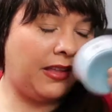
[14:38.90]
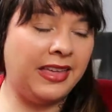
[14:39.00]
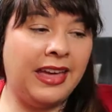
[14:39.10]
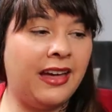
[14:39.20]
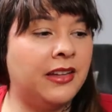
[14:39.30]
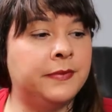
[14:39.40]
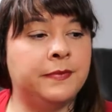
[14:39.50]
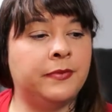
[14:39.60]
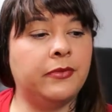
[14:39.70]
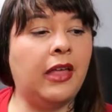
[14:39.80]
yeah,
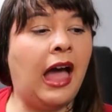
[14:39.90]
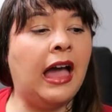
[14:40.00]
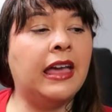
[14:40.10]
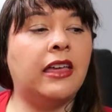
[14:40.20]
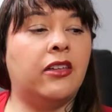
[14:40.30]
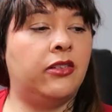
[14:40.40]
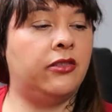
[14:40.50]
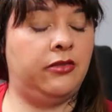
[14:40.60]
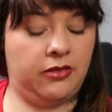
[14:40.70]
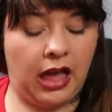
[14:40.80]
I,
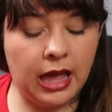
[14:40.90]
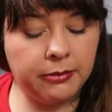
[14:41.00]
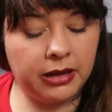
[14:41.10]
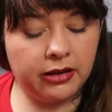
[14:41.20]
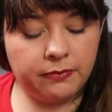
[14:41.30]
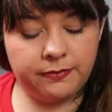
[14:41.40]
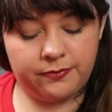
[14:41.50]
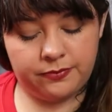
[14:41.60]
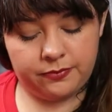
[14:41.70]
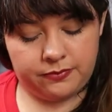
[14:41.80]
I
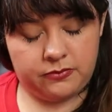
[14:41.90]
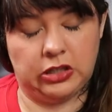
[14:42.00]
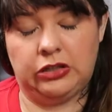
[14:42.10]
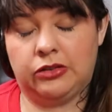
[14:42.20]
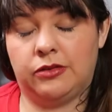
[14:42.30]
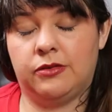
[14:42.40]
mean, ugh.